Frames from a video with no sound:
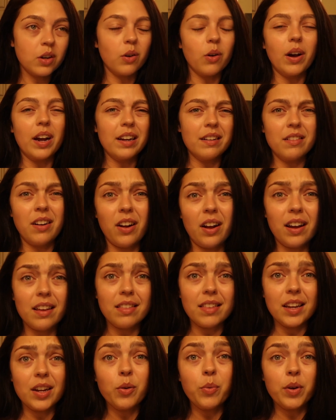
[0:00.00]

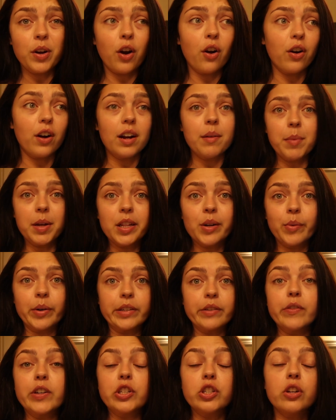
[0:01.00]
I made the
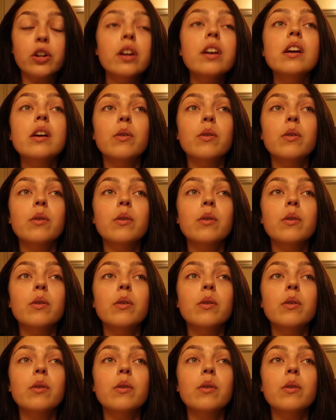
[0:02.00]
reservation.